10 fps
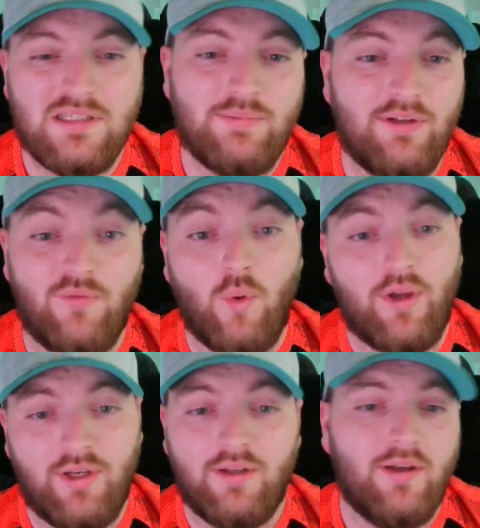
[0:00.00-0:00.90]

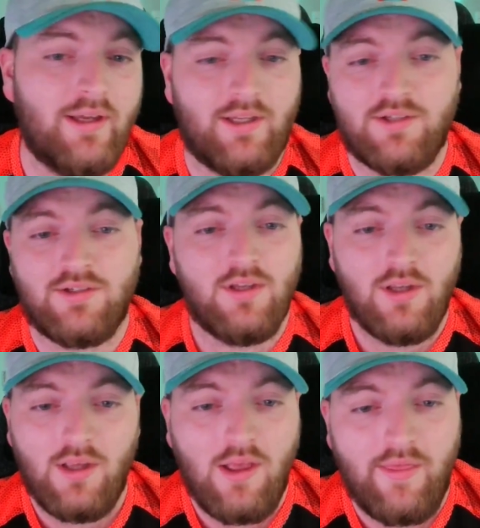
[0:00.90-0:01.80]
I guess,
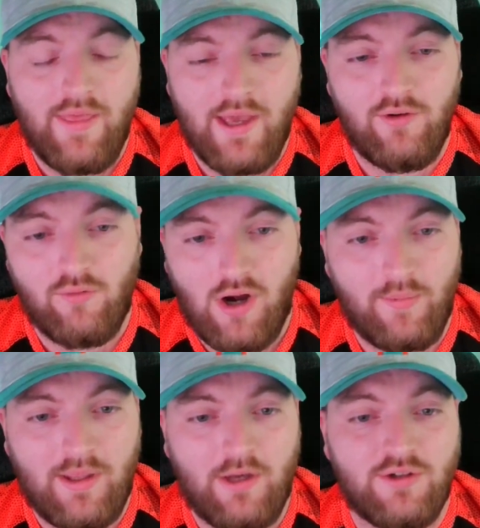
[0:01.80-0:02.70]
that
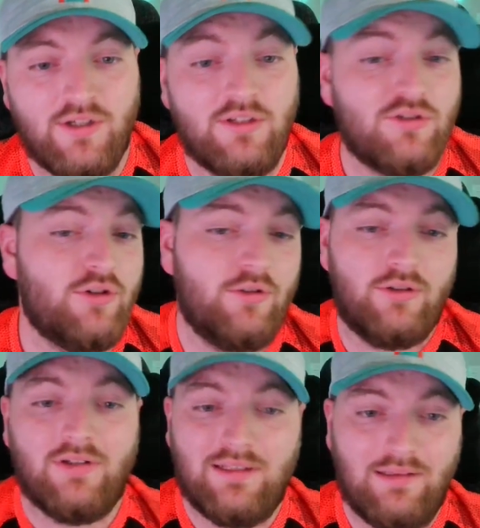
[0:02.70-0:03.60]
Robbie Anderson's
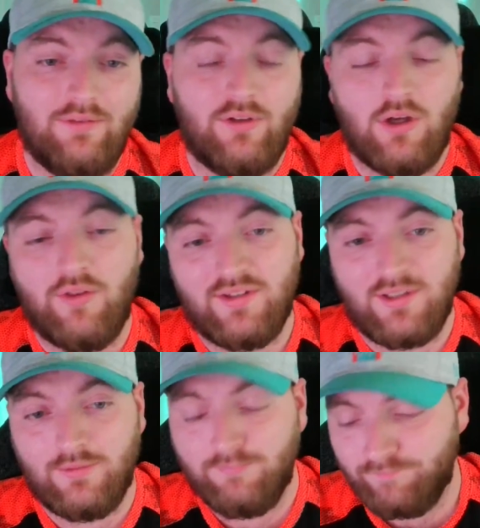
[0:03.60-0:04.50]
currently leaving on the
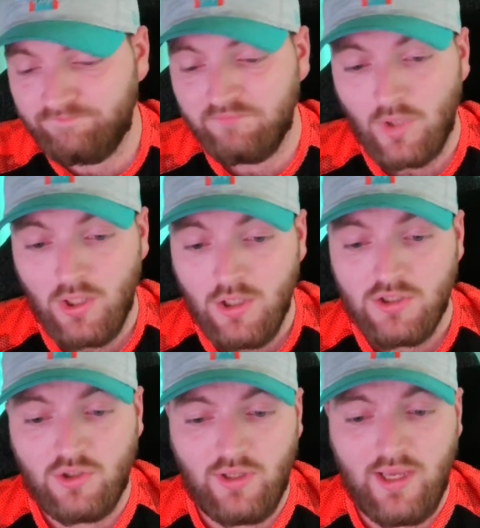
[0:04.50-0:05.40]
team.
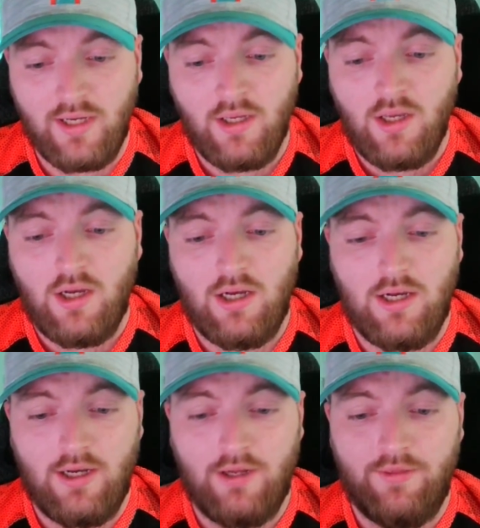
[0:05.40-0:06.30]
So, yeah,
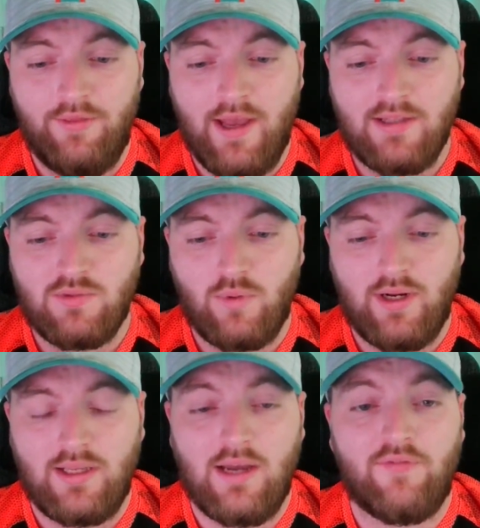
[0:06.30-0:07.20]
that's what I
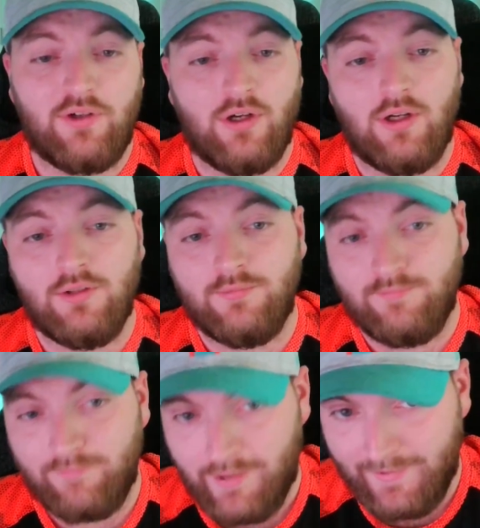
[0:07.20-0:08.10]
got for y'all
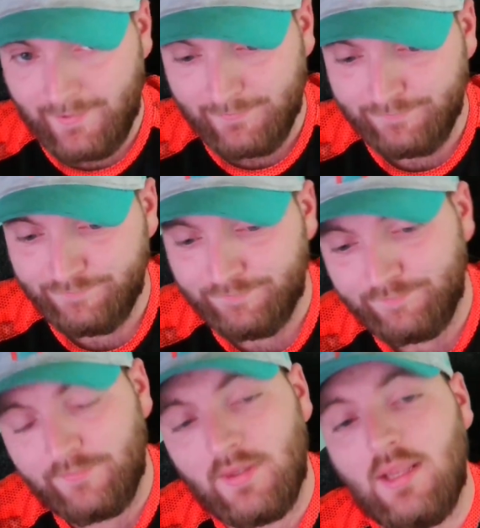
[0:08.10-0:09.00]
right now.
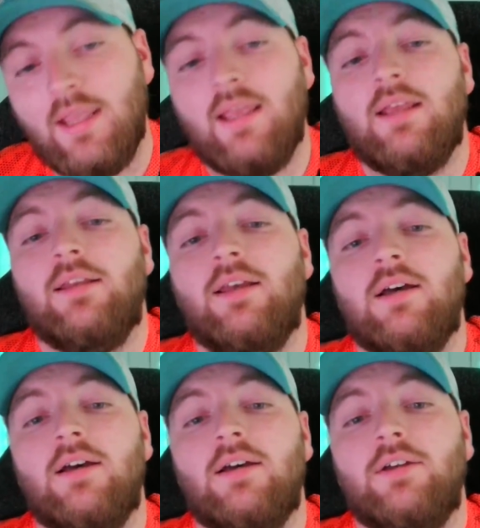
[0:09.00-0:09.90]

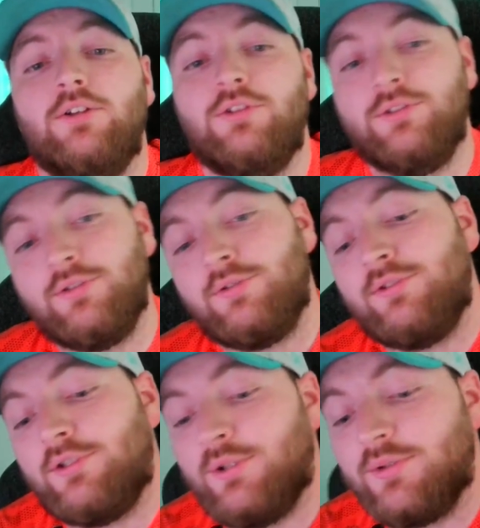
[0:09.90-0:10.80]
And
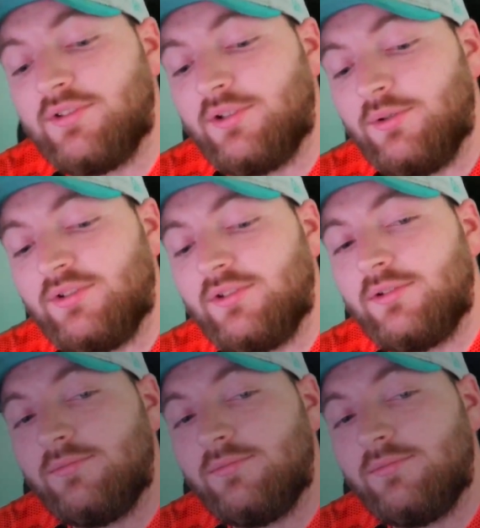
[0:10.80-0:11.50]
deuces, gooses.